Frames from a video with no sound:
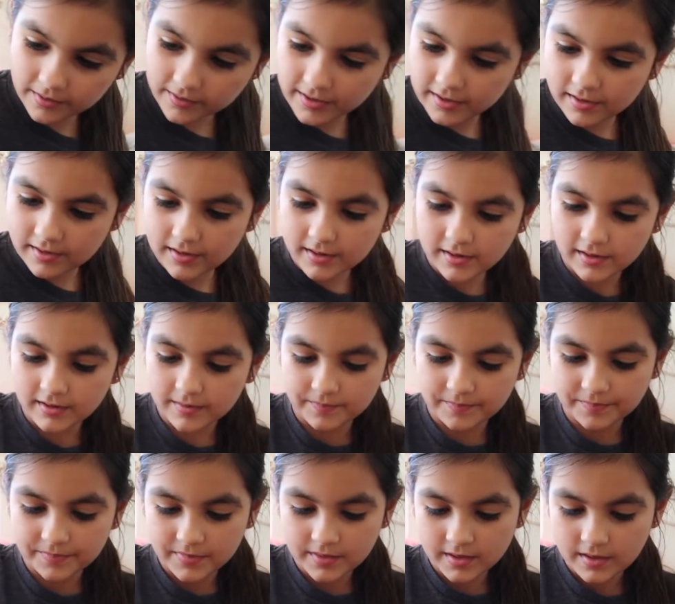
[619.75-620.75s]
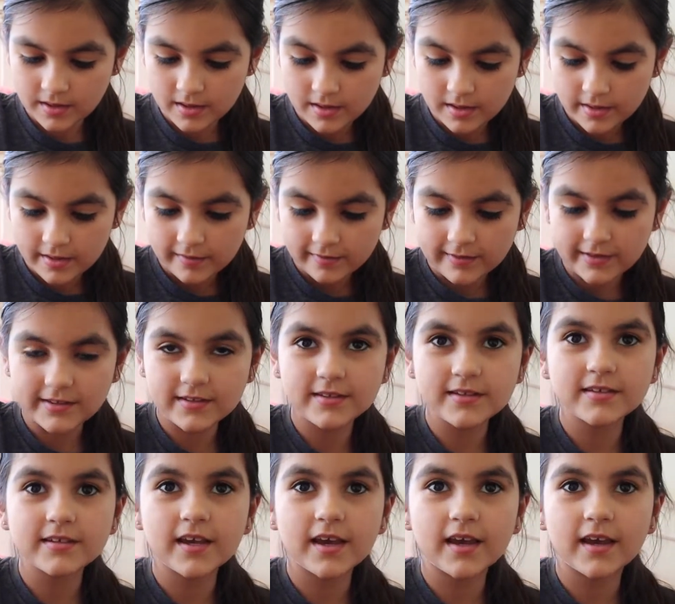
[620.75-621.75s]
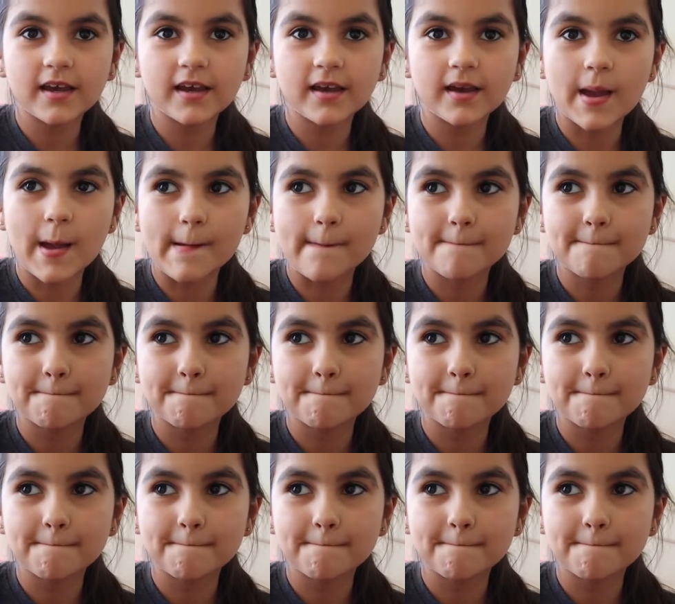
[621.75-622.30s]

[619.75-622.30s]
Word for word: Okay, um, this is a